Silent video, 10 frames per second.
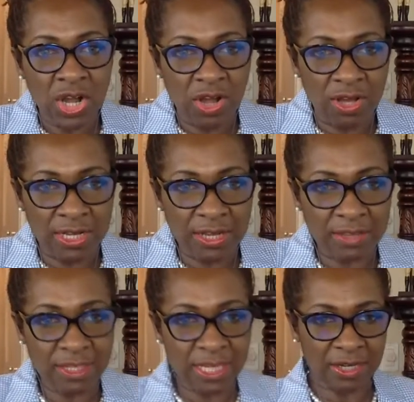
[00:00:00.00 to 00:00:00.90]
on
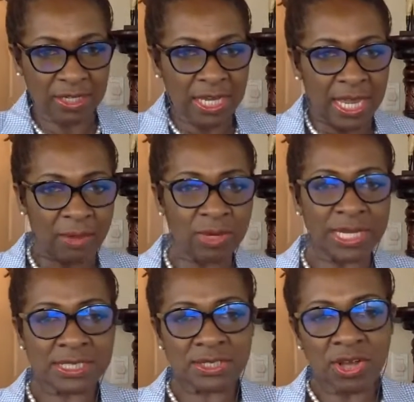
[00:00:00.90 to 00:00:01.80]
healthcare. And when I
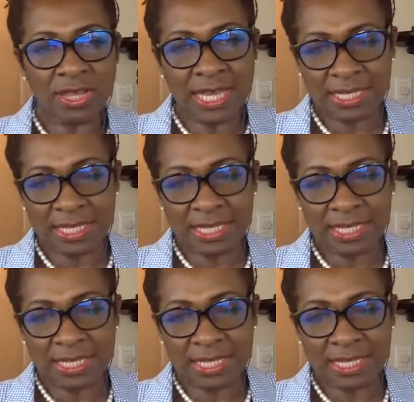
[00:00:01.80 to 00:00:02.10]
saw that